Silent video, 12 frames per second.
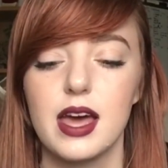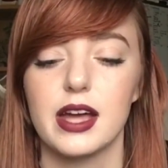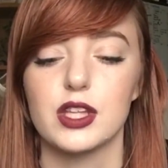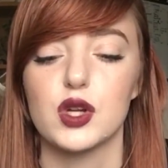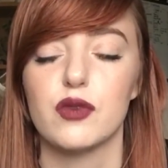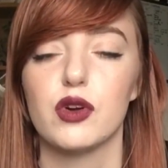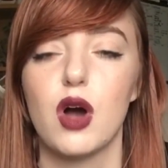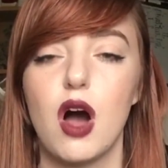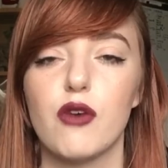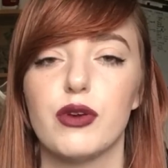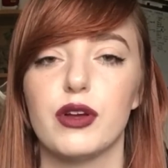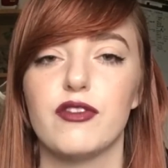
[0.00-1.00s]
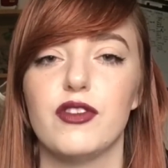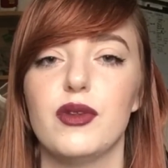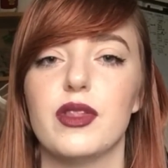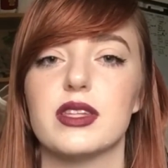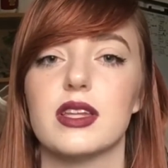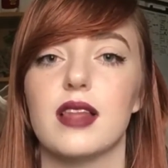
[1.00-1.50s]
and so if you're offering
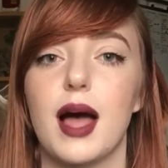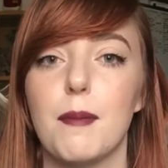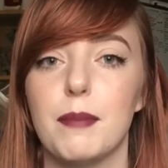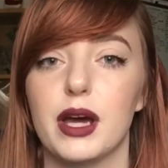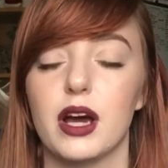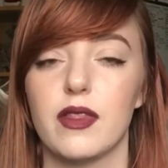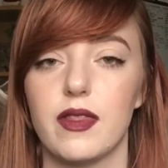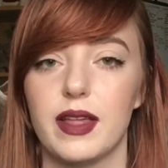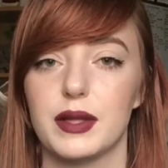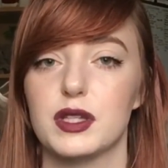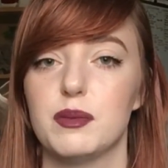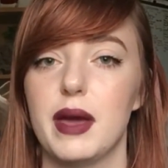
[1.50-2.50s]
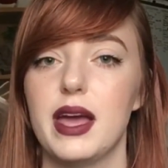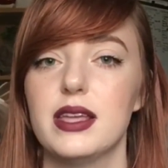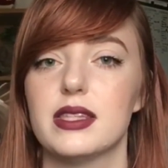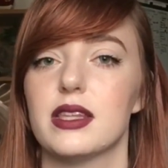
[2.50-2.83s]
food that's a lot bigger than that space,